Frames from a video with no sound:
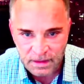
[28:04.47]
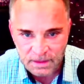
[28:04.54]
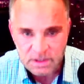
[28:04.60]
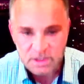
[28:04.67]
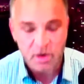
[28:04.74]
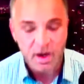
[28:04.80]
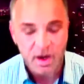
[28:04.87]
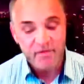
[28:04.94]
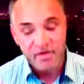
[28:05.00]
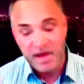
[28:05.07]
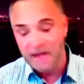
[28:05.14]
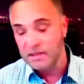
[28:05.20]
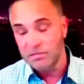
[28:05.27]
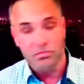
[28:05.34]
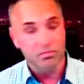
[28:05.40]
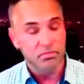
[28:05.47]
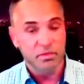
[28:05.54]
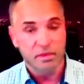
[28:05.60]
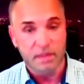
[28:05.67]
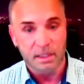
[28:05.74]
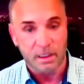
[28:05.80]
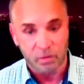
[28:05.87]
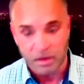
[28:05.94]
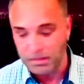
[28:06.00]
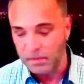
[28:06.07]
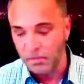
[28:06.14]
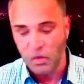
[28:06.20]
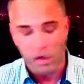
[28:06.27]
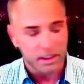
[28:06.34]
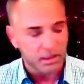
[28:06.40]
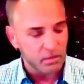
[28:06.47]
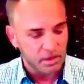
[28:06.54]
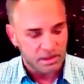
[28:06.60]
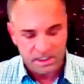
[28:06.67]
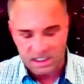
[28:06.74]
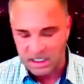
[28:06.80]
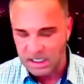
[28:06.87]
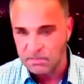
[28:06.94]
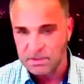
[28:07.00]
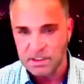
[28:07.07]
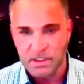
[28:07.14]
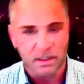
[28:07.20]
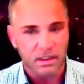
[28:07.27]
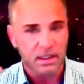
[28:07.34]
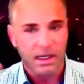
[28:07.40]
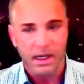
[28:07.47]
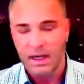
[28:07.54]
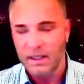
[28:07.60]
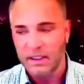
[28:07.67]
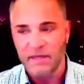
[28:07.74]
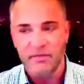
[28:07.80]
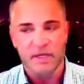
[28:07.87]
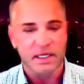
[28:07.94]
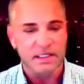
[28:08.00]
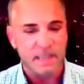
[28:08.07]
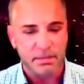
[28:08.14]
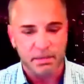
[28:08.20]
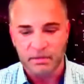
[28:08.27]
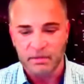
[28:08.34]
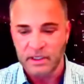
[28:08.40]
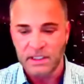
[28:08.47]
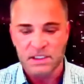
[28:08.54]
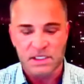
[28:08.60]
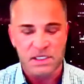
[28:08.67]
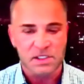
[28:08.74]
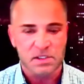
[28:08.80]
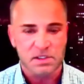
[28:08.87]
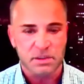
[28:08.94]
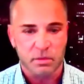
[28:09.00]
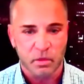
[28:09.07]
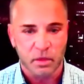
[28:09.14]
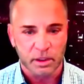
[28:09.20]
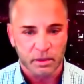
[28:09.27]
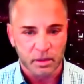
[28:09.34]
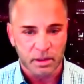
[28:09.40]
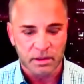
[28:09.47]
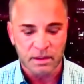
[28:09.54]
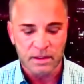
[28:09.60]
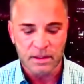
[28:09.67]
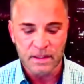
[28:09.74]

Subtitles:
So we've been working with teams. I'll give you an example of an international team we're working with.